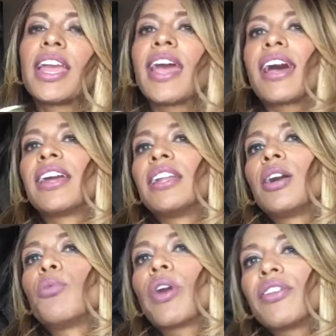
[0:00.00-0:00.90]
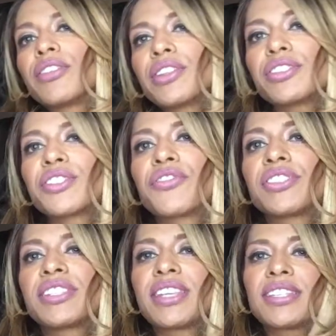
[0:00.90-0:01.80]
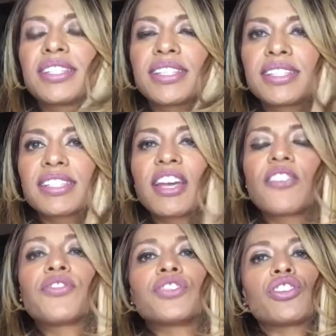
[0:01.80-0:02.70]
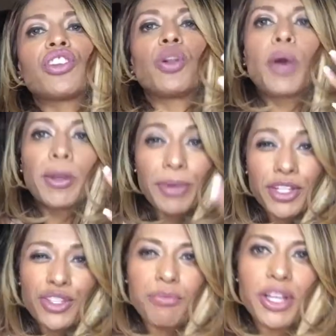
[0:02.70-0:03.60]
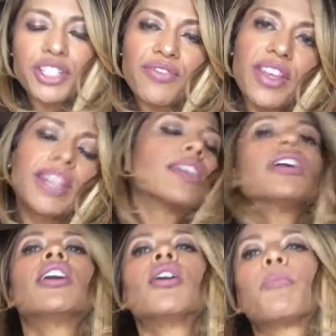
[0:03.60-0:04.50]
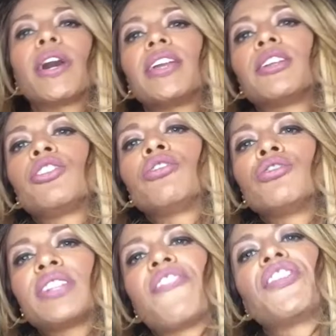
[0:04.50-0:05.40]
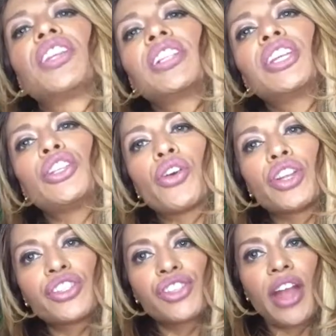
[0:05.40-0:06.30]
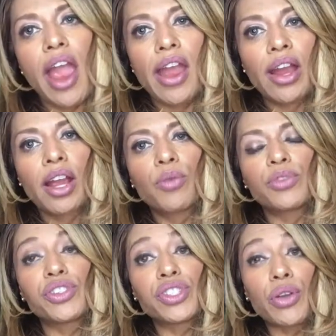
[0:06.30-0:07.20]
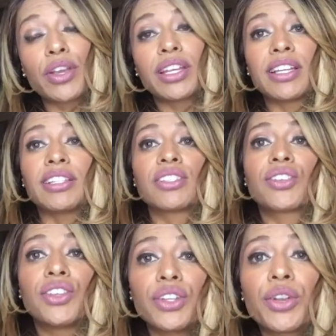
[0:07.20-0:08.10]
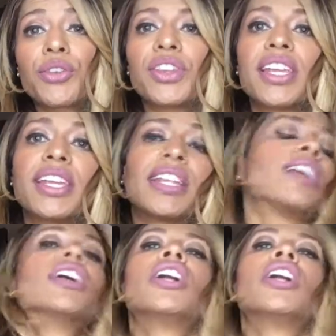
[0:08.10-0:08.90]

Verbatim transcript: and um, wherever there's frizzies and stuff. So you don't want to put too much of it, but you'll definitely notice your hair will soak it in. So you don't need